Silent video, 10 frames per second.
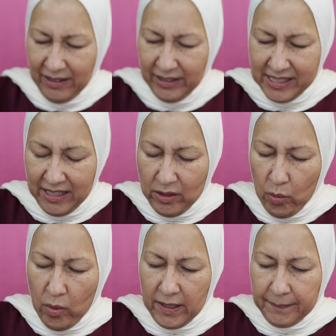Is that the
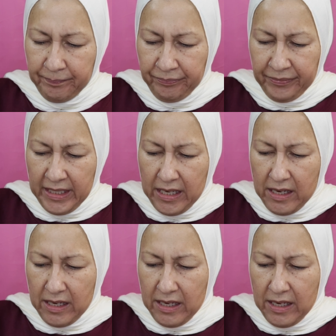one?
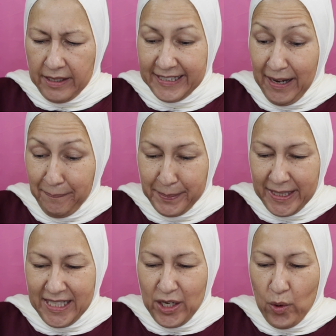Yep.
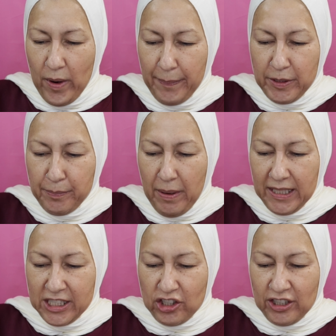Whipped
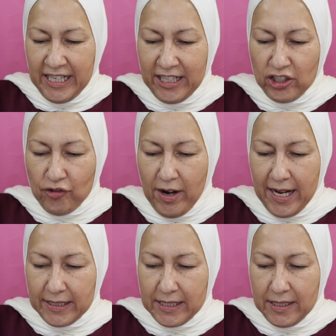polishing
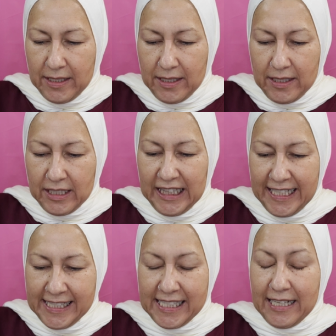extract
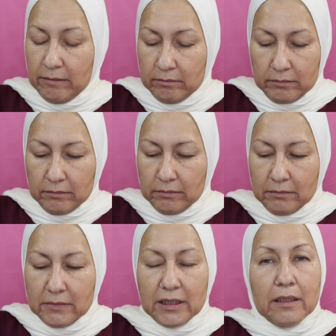cleansing.
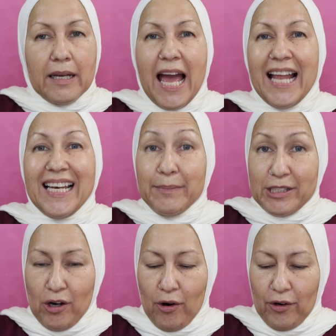Let me
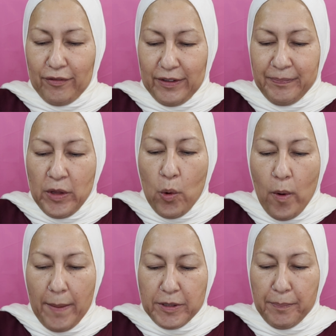start over.
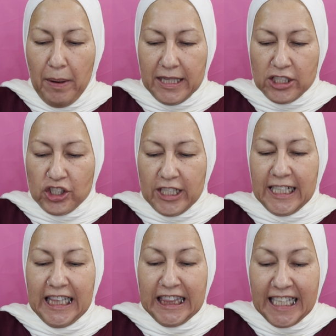Whipped polishing
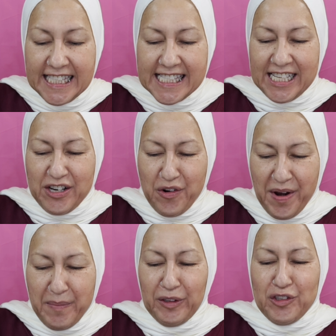cleansing
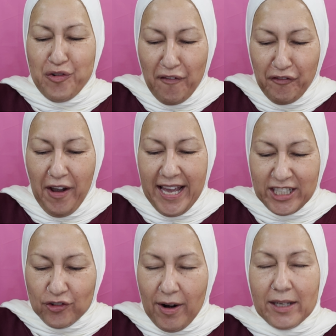cream with truffle
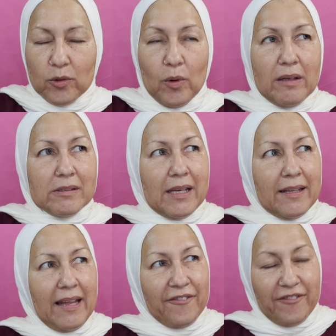extract. Wow, say that